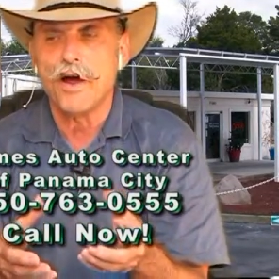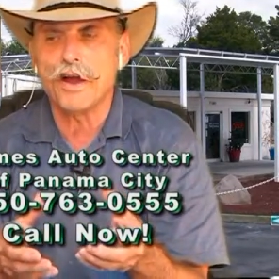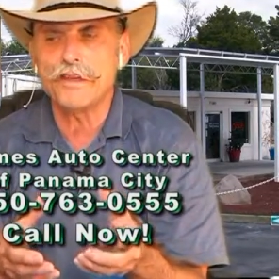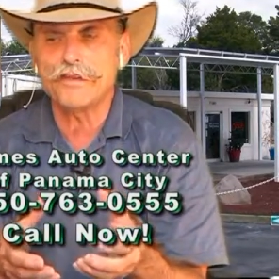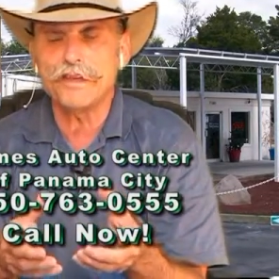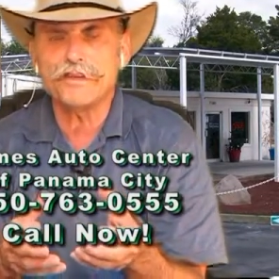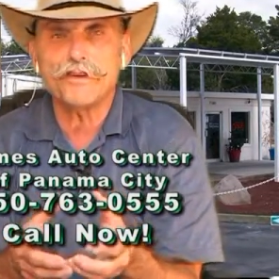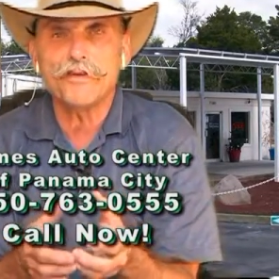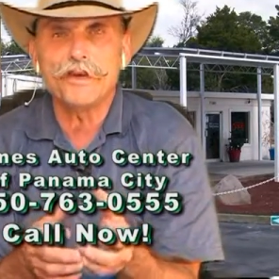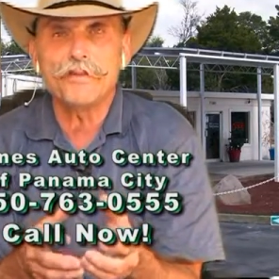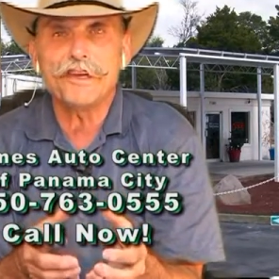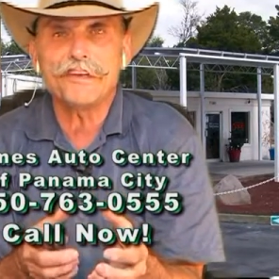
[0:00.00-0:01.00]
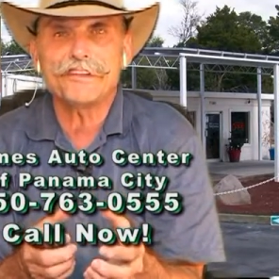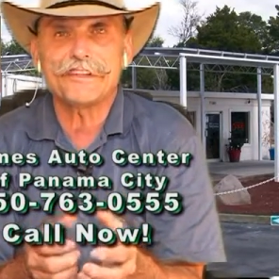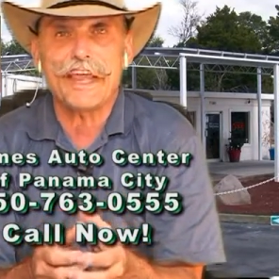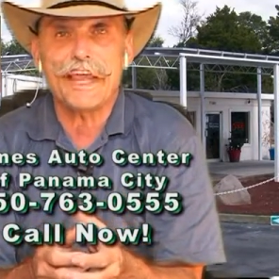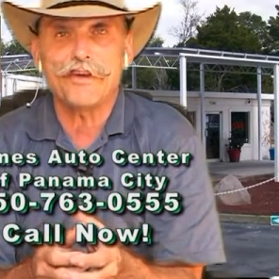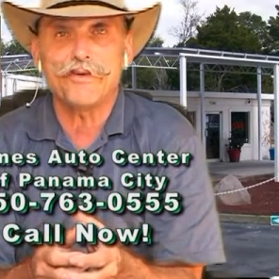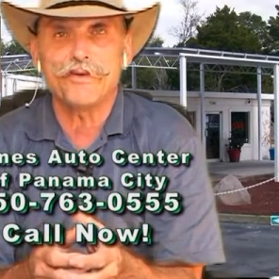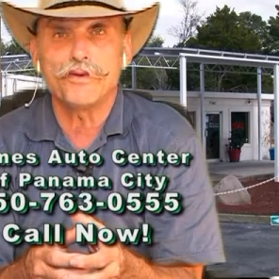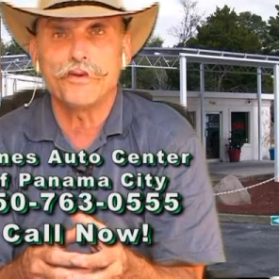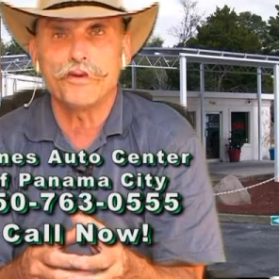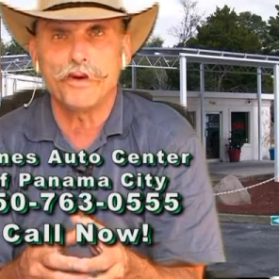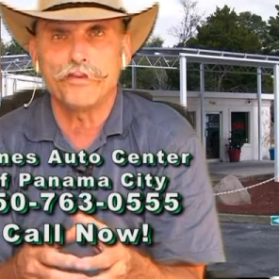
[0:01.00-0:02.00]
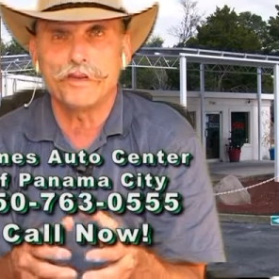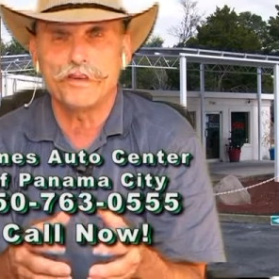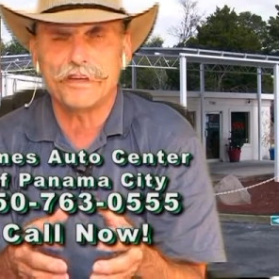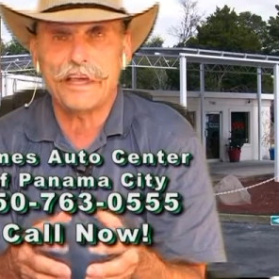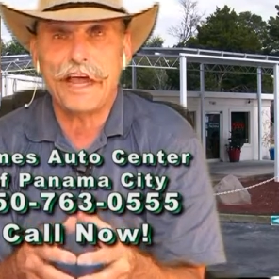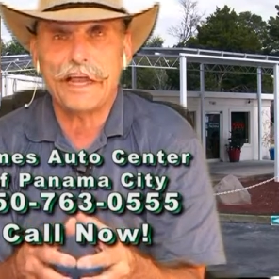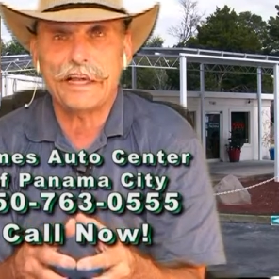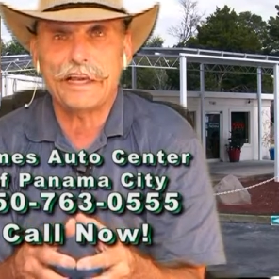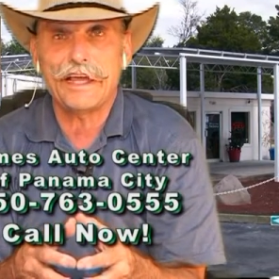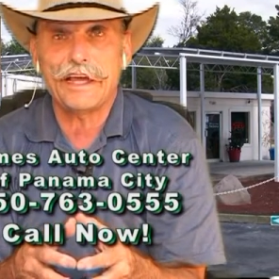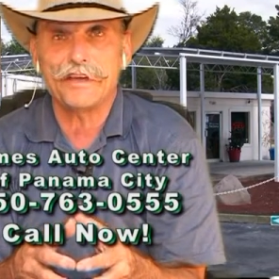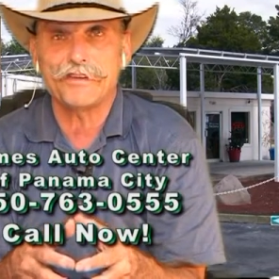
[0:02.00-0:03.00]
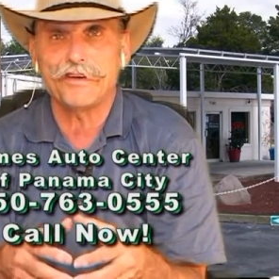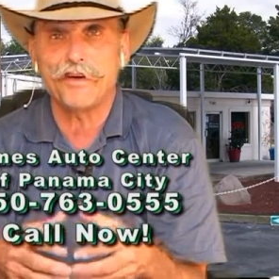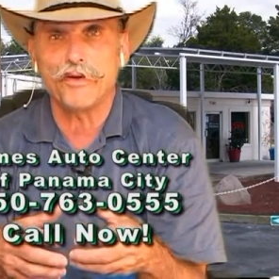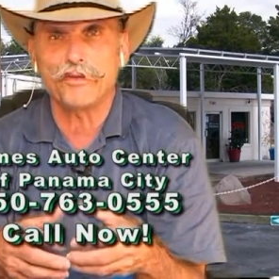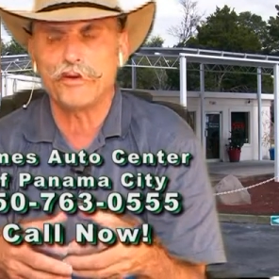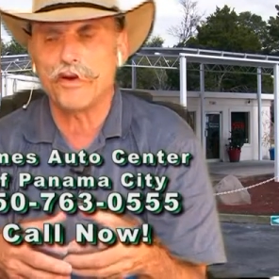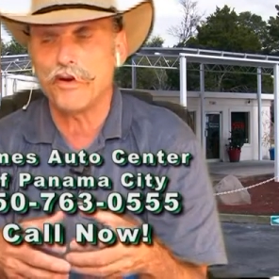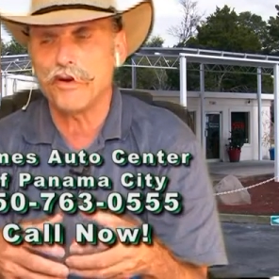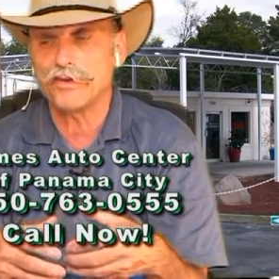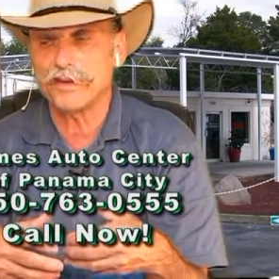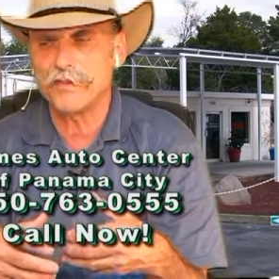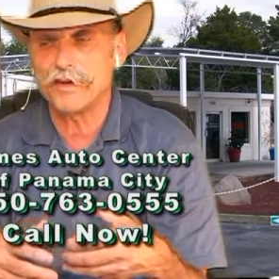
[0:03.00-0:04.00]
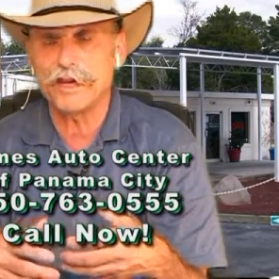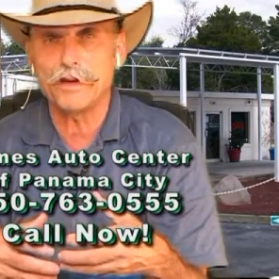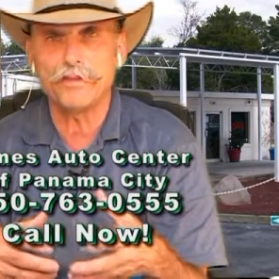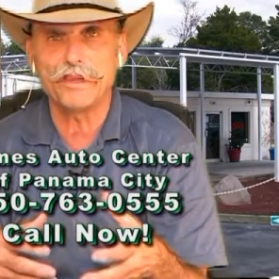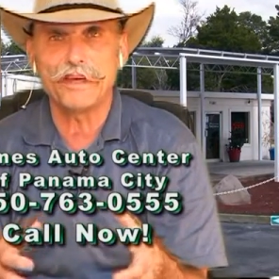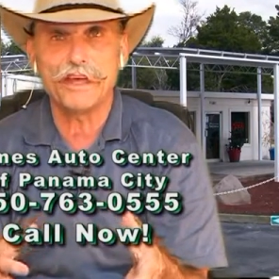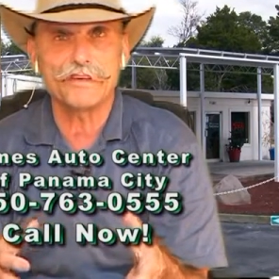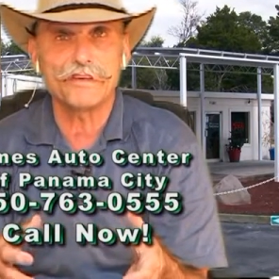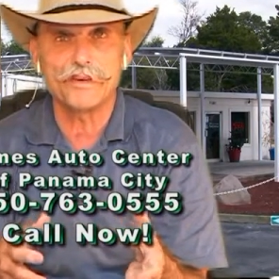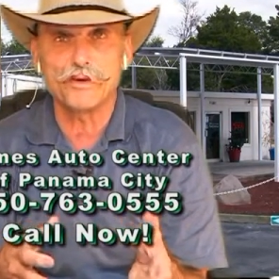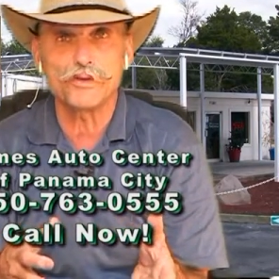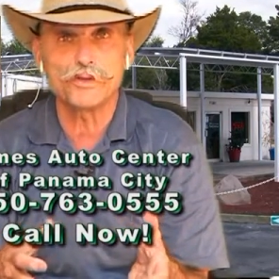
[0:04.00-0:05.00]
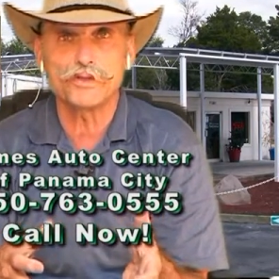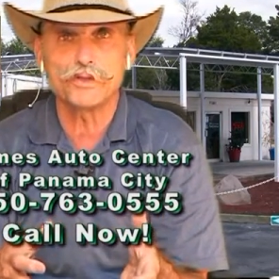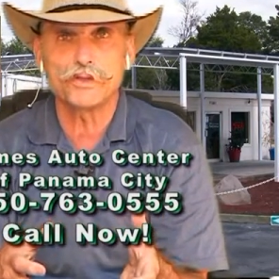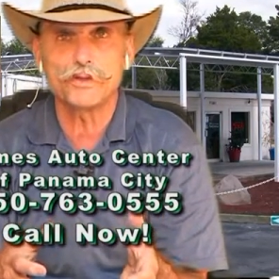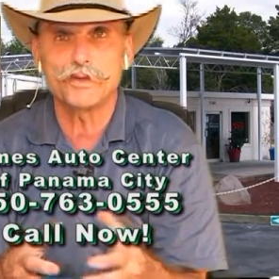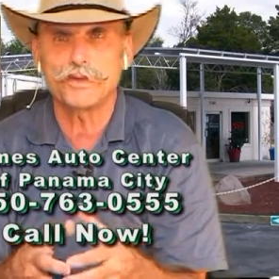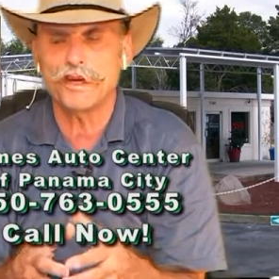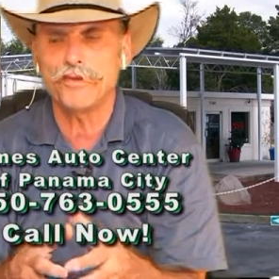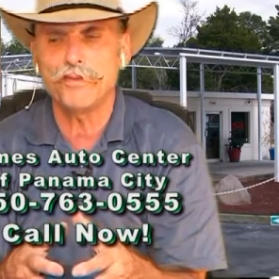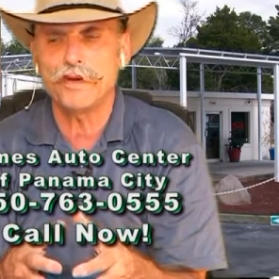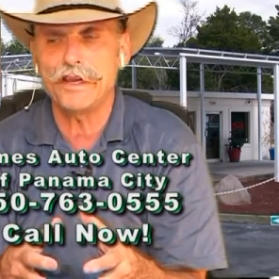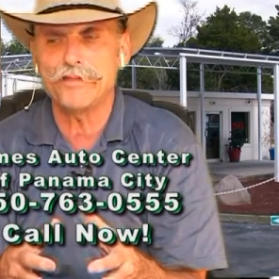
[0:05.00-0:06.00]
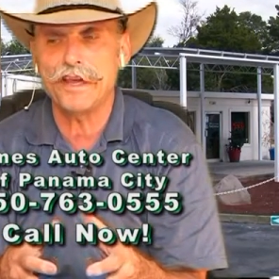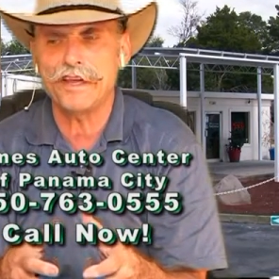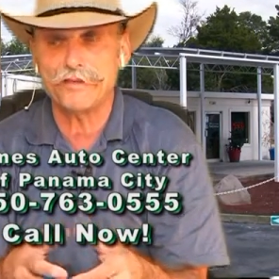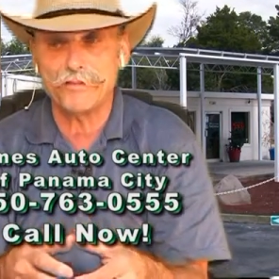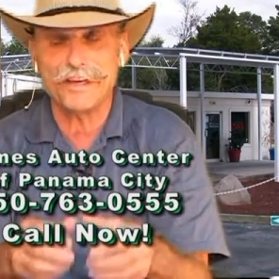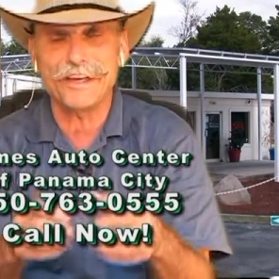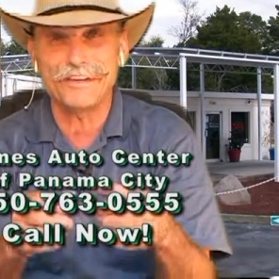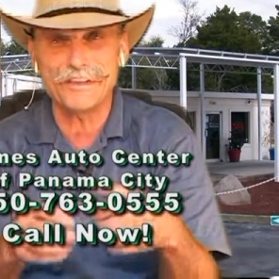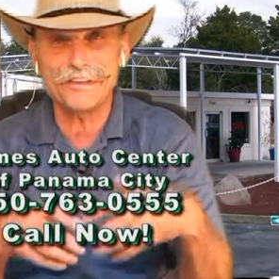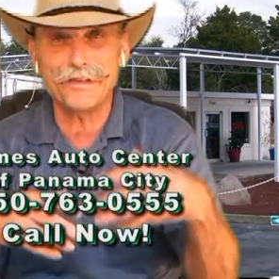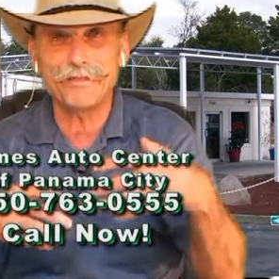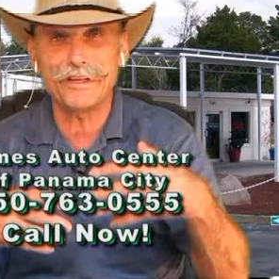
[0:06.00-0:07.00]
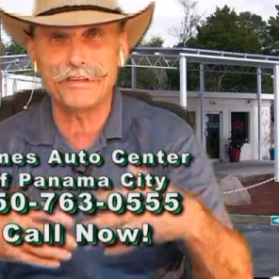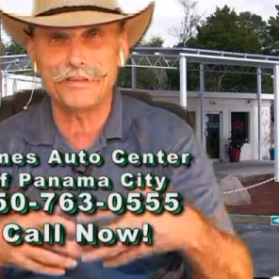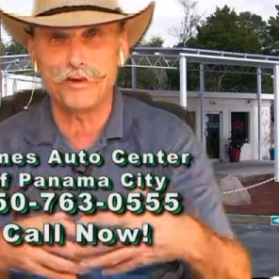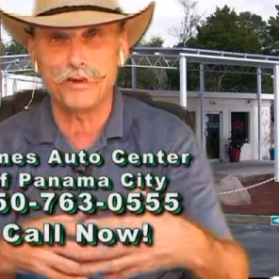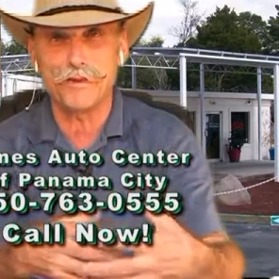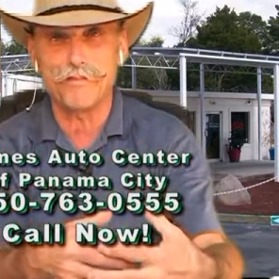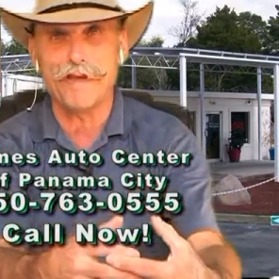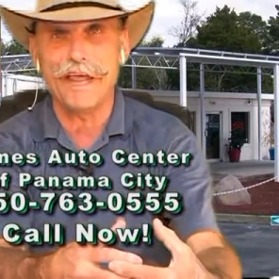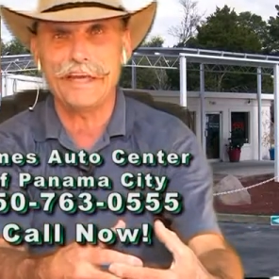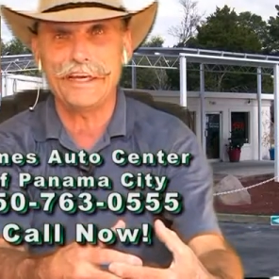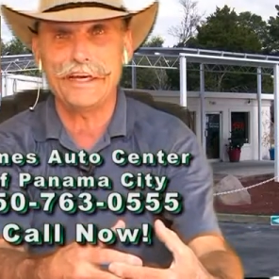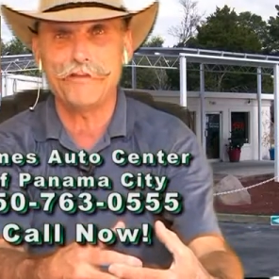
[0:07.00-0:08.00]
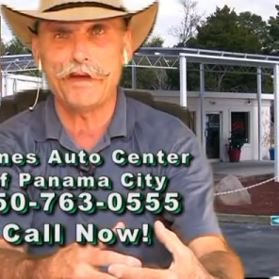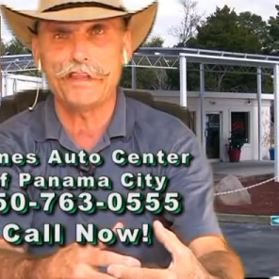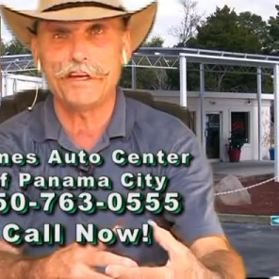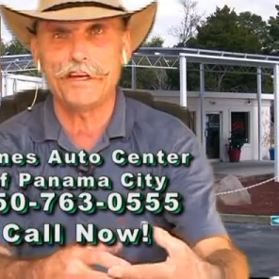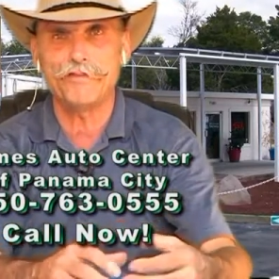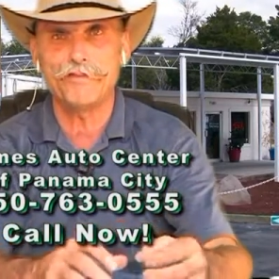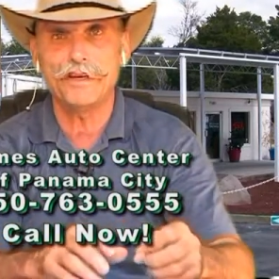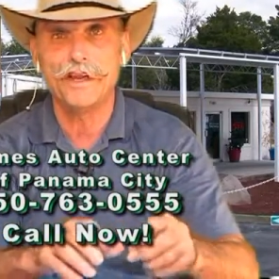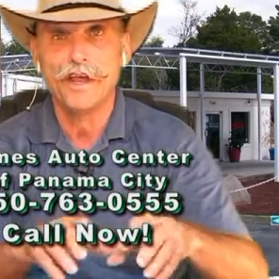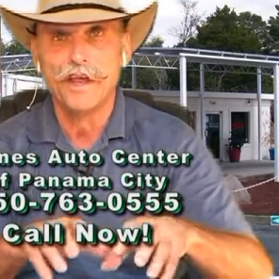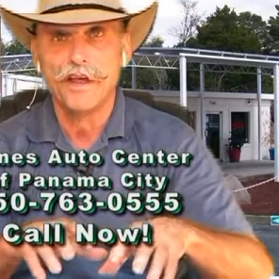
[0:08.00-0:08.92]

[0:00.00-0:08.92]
Is this going to be standard on these Cadillacs and all the cars coming up in the next year or two? Because everyone keeps asking me, is this something that's going to be mandated by the government